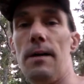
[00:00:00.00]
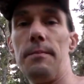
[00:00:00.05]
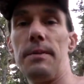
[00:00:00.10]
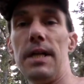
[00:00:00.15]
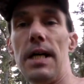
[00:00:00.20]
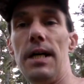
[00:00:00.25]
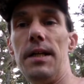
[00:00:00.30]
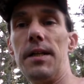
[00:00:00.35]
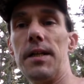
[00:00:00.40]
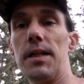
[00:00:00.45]
I'm
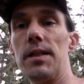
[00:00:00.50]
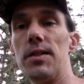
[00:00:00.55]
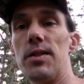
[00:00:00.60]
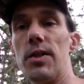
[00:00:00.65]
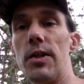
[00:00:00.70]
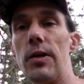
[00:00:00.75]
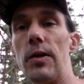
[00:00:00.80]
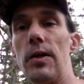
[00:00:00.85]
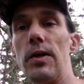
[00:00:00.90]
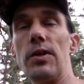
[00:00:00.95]
kind of
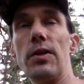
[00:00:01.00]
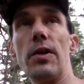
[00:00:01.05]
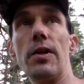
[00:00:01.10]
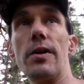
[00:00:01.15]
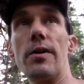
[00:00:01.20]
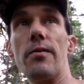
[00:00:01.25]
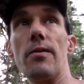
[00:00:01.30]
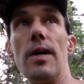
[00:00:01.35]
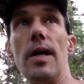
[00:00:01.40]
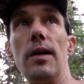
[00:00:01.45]
considering
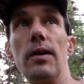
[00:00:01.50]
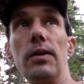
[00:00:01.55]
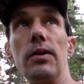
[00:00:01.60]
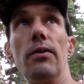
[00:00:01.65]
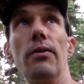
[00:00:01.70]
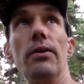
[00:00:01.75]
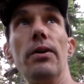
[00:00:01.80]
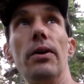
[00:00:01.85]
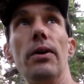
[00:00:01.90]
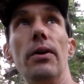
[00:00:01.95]
turning around and
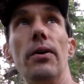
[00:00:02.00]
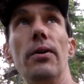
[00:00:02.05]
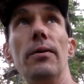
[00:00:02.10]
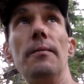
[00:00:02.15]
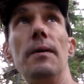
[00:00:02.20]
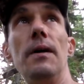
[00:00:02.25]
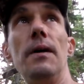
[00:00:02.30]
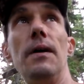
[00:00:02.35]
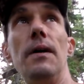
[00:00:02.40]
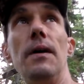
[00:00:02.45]
going
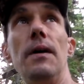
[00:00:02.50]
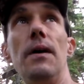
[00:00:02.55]
home.